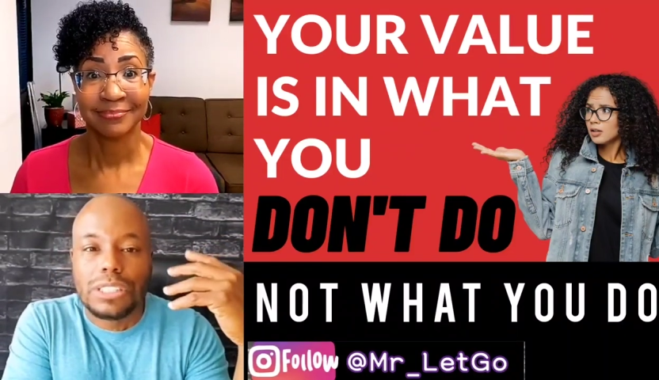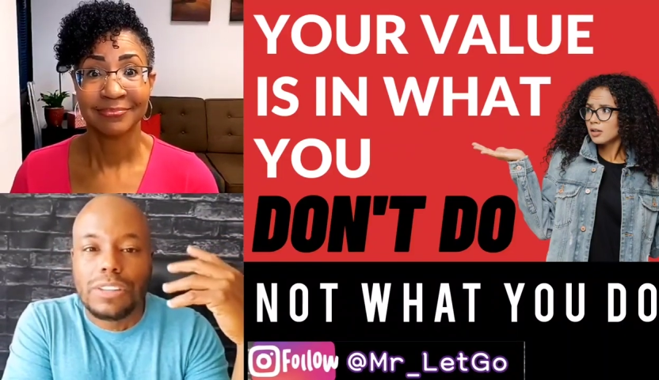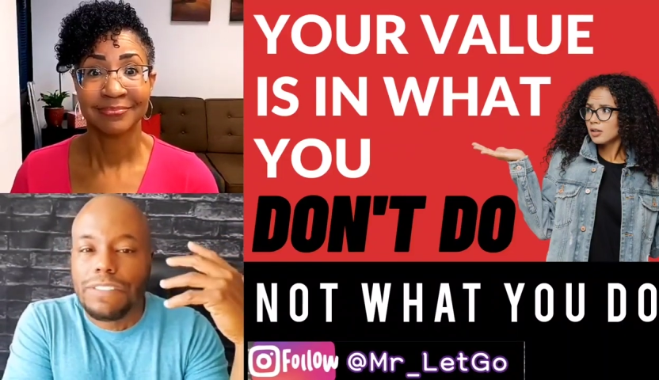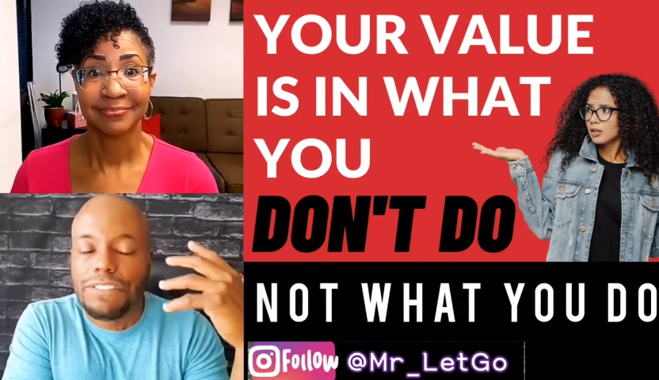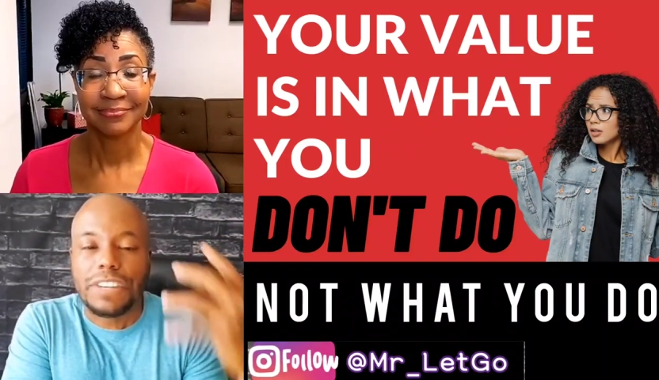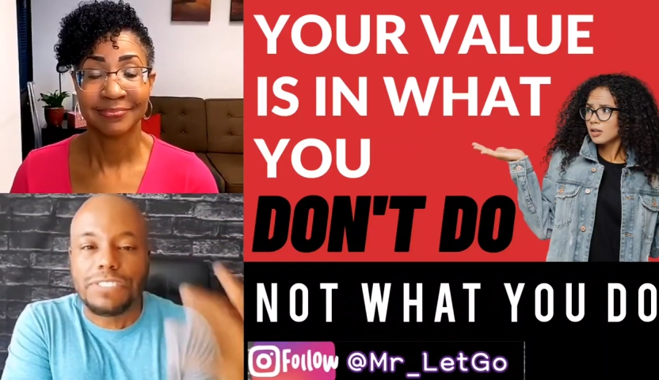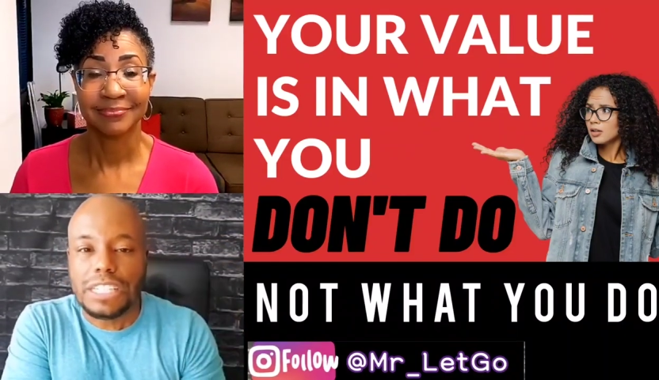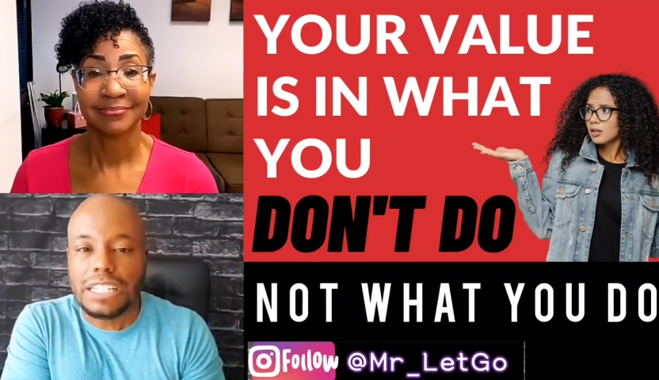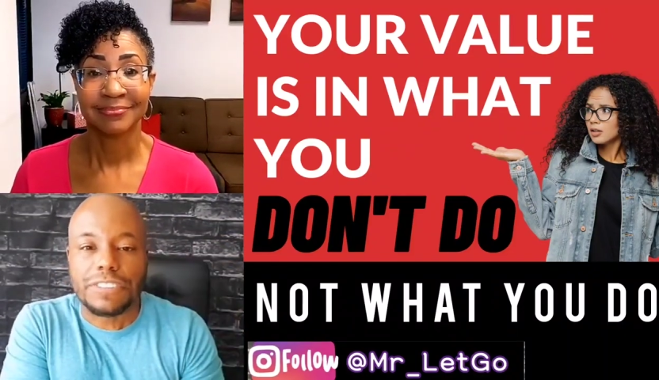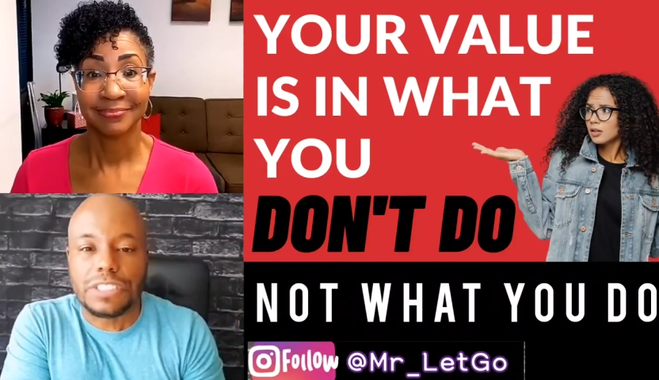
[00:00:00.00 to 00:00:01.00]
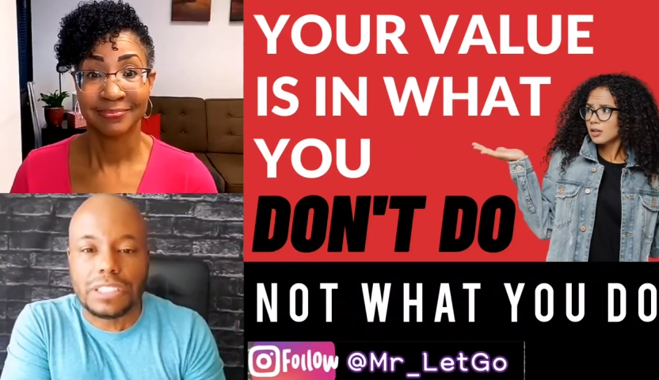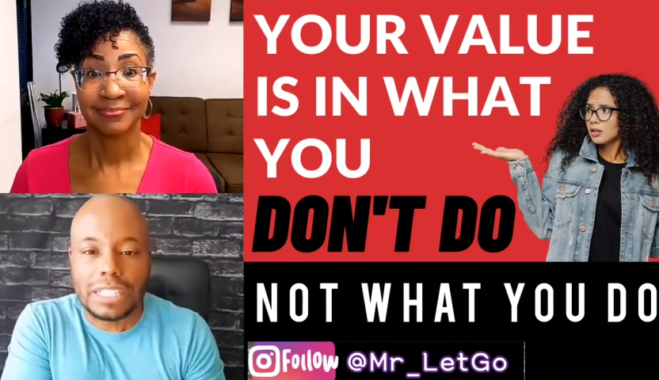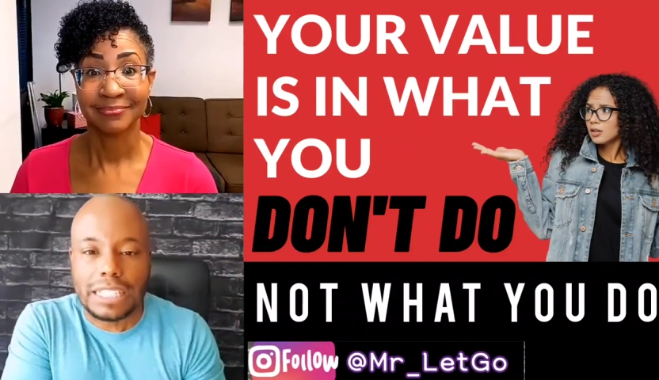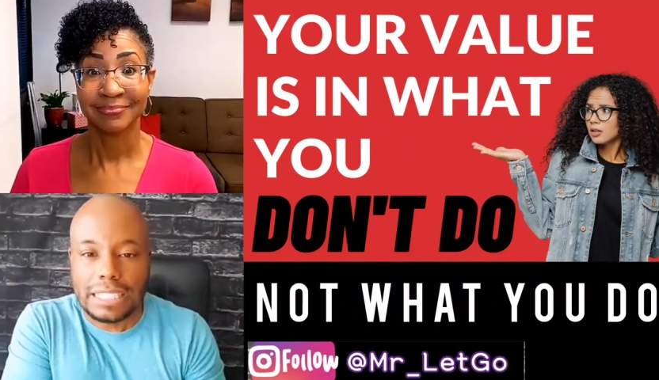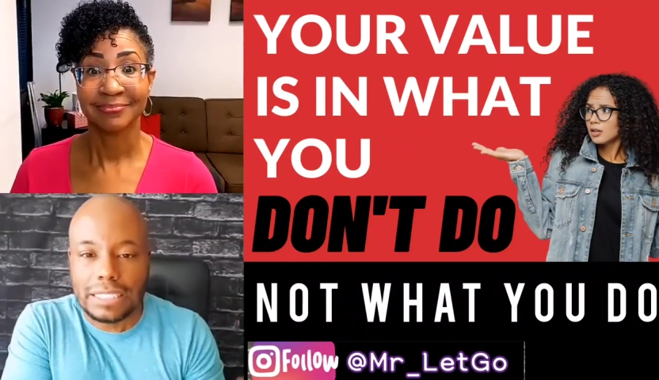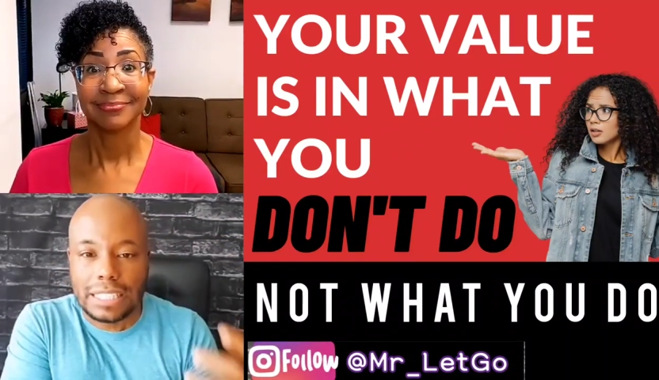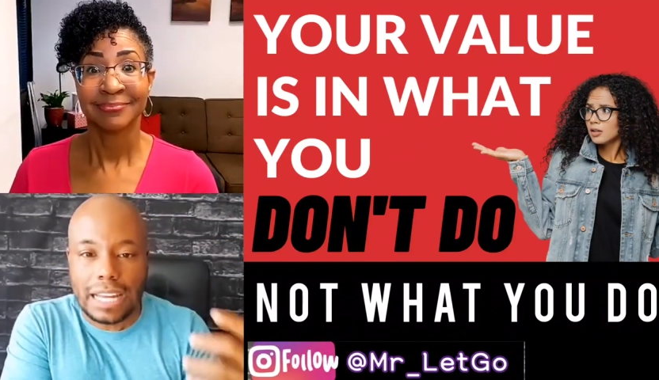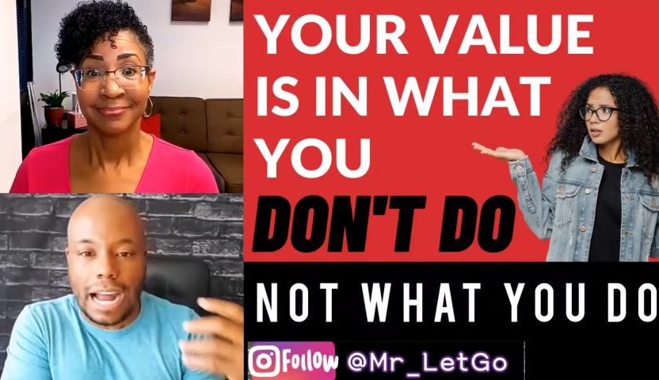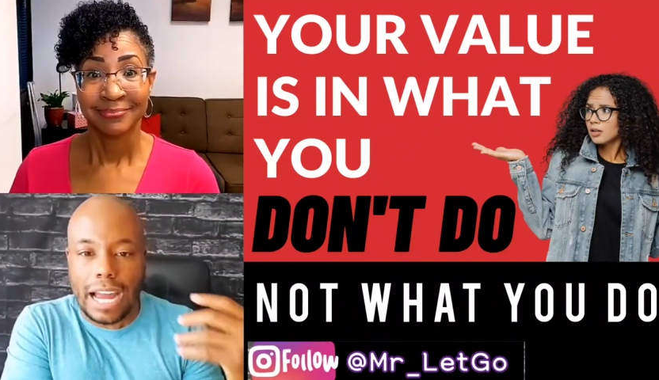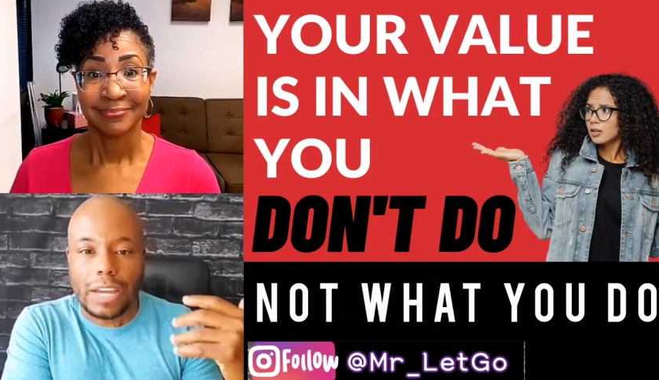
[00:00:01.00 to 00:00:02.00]
Speaker 1: 50 different things that
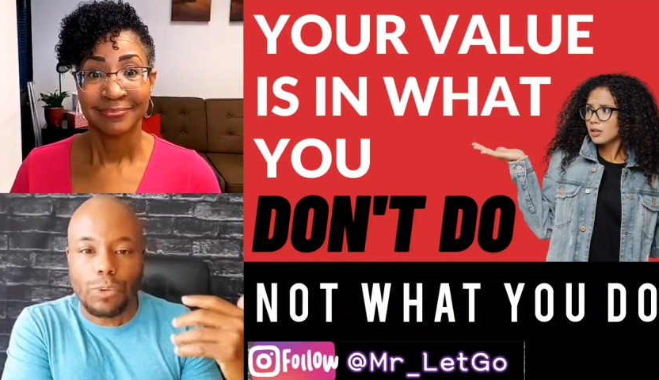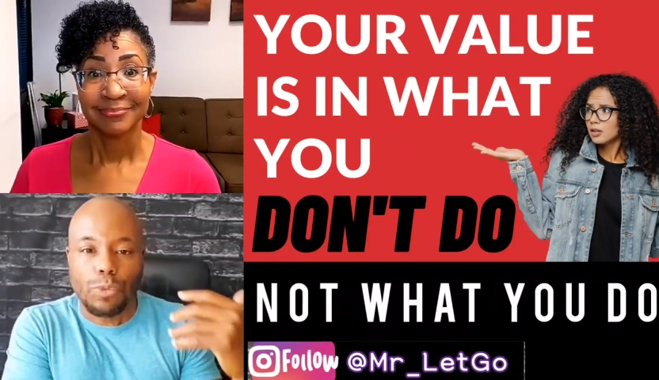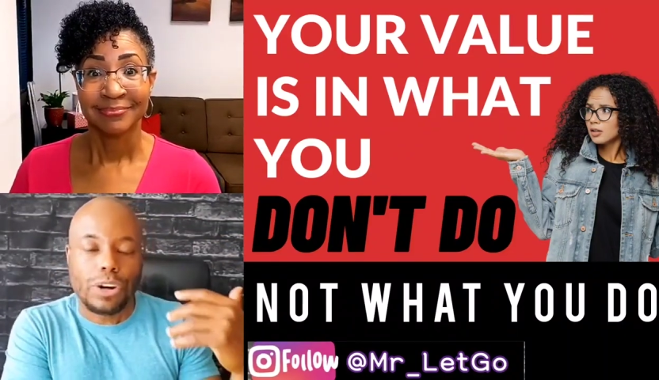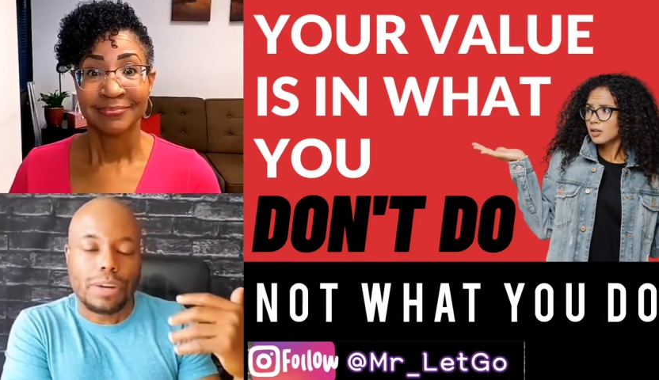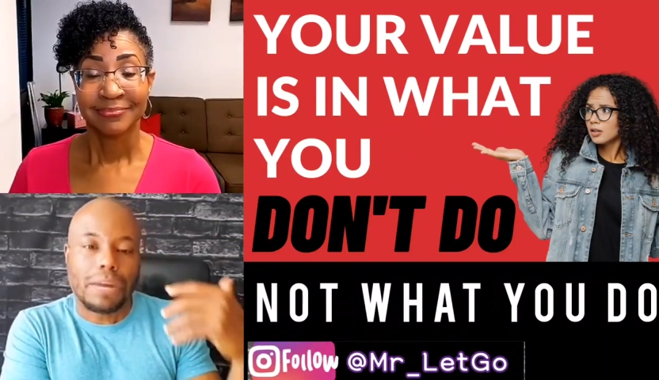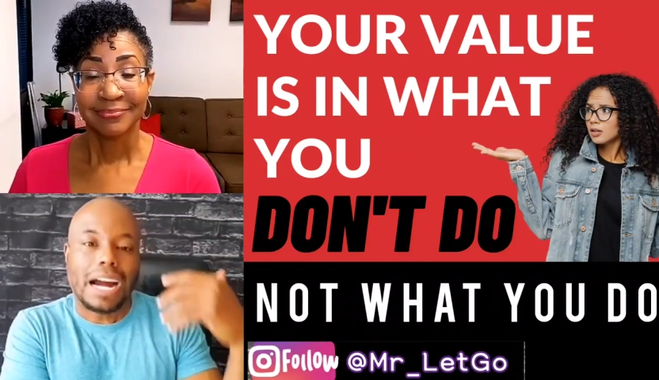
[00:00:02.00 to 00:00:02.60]
I want my